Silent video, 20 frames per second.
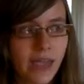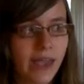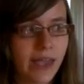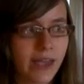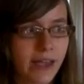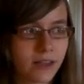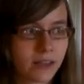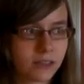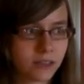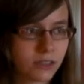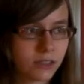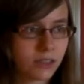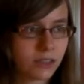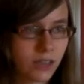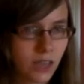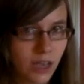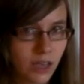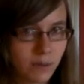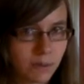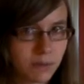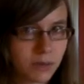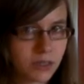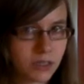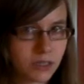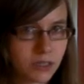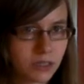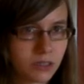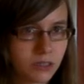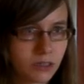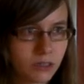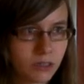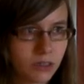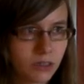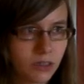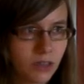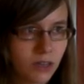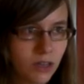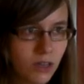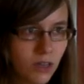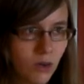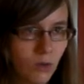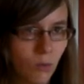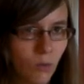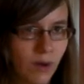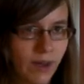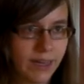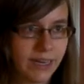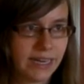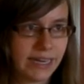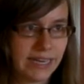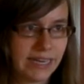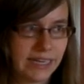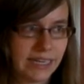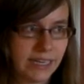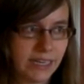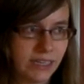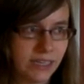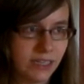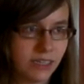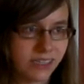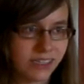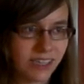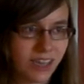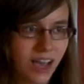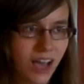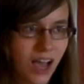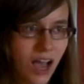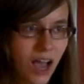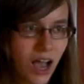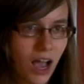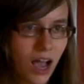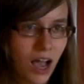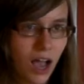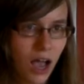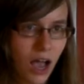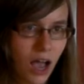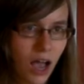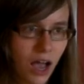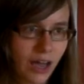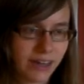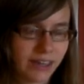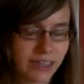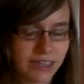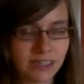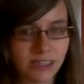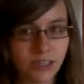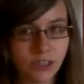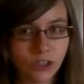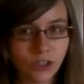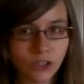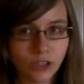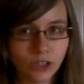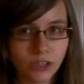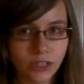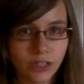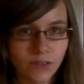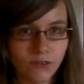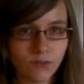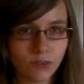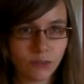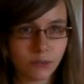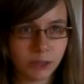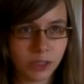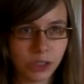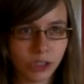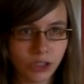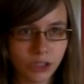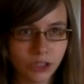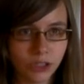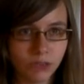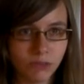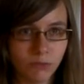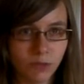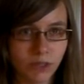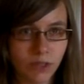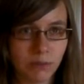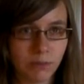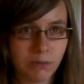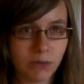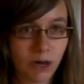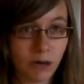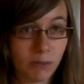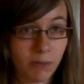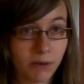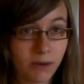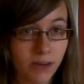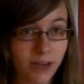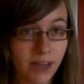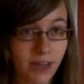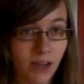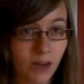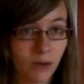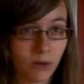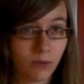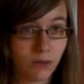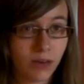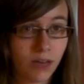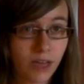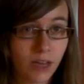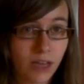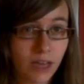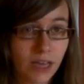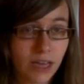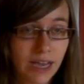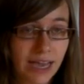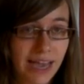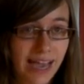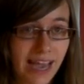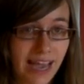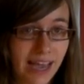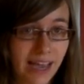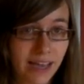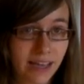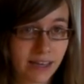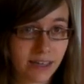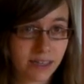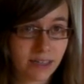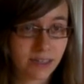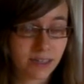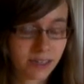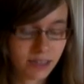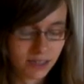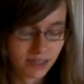except when it is unessential information with a proper noun and